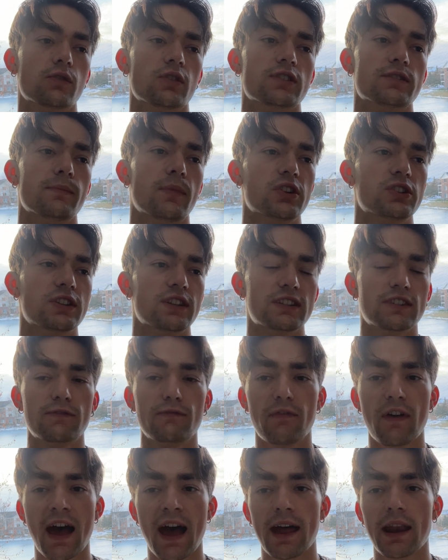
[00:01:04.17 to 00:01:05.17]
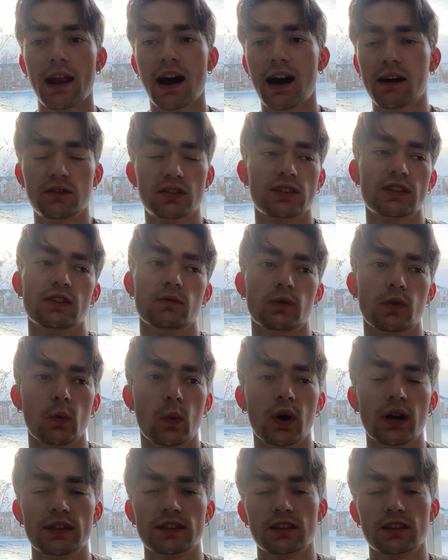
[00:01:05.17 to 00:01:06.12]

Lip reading: as much as fat. Obviously, we want